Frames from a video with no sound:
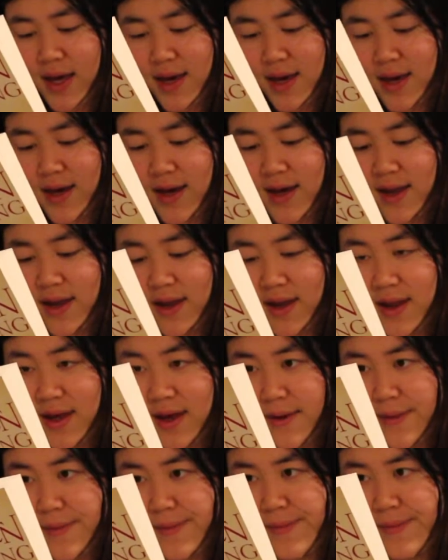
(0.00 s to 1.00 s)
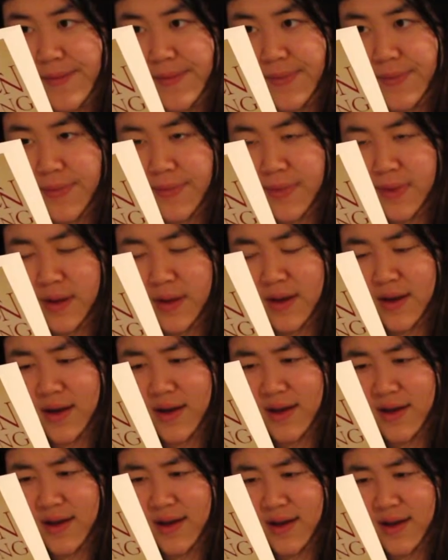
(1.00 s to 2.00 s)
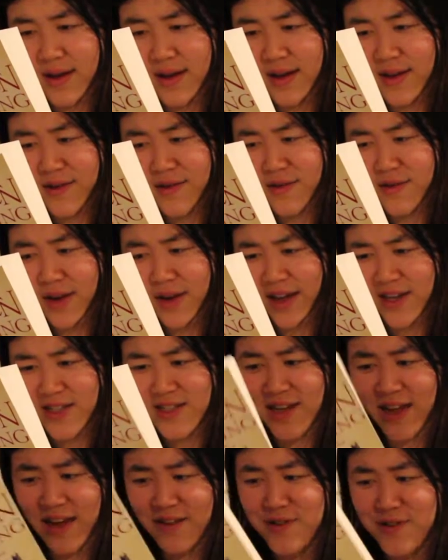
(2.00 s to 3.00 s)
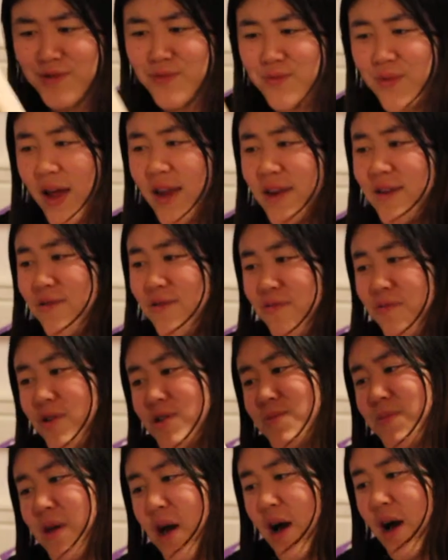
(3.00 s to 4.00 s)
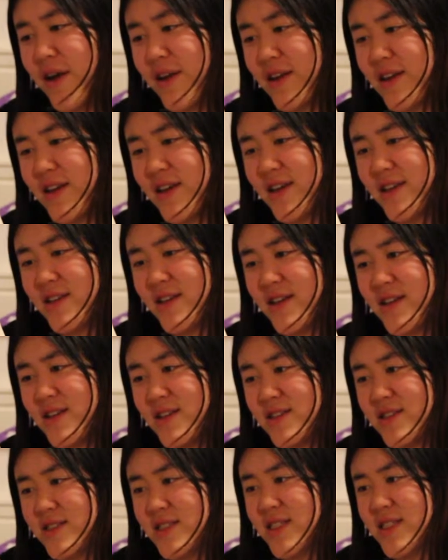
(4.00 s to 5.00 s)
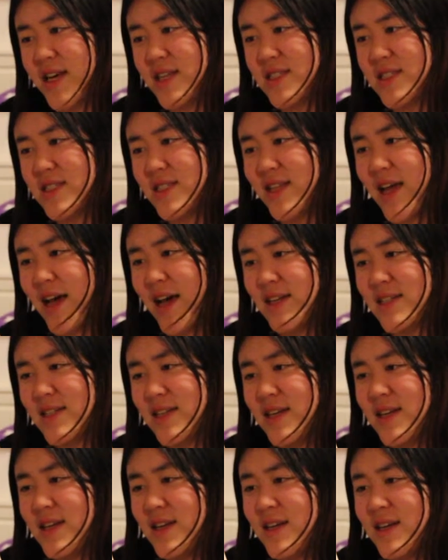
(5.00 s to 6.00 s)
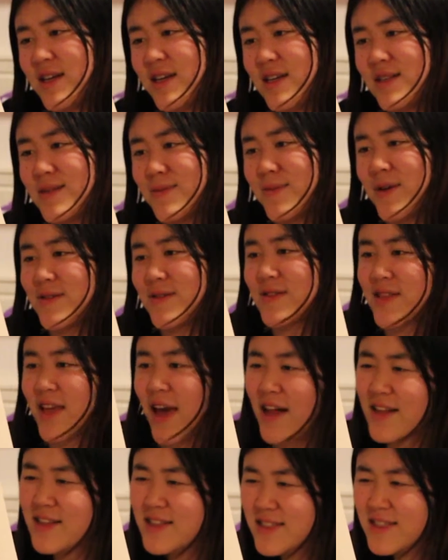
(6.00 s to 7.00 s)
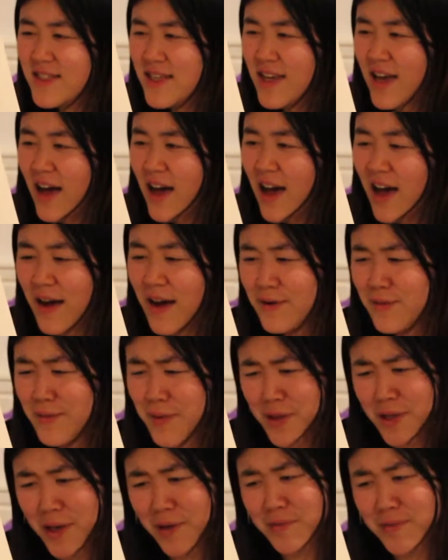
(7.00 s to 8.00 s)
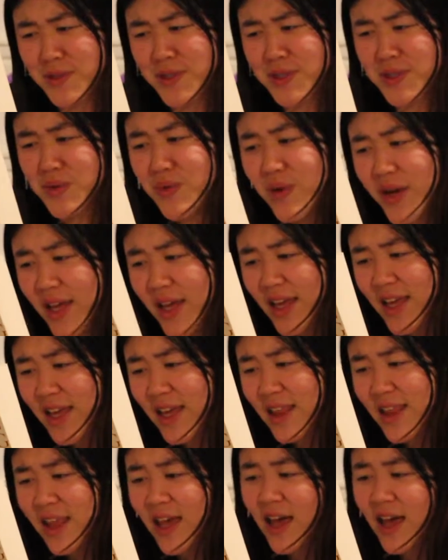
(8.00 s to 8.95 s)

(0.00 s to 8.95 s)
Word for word: And um, I don't actually, I just read what's behind it, and then it just sounds that it's about Calcia, who becomes queen,